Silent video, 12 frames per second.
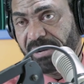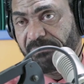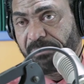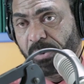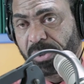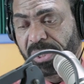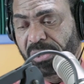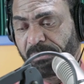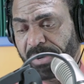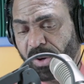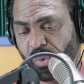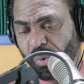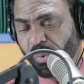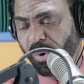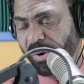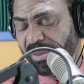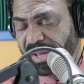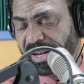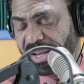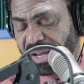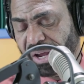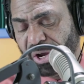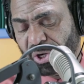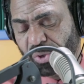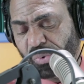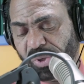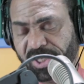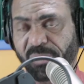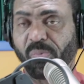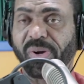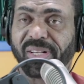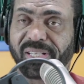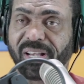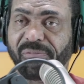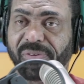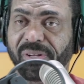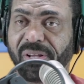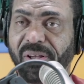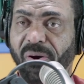Folks in Tobago are worried that their tourism will suffer,